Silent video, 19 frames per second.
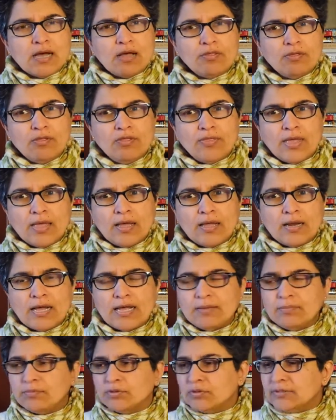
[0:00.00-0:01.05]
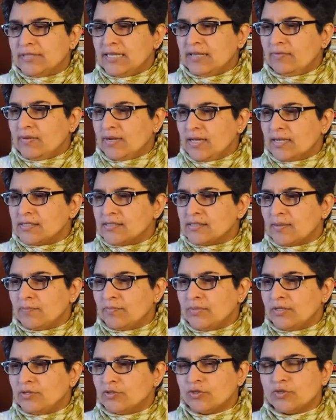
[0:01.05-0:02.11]
other than I believe it has
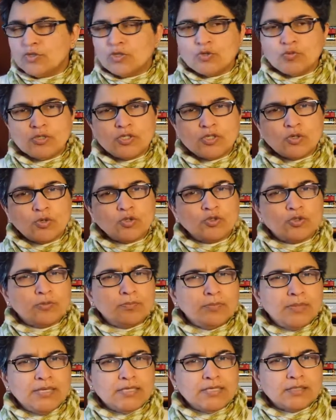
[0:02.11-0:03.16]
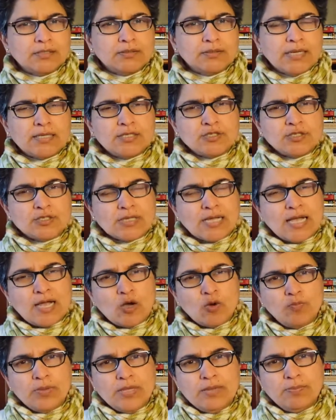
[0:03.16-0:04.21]
something to do with social media and just
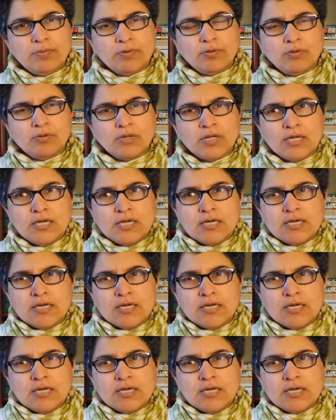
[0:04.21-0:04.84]
how people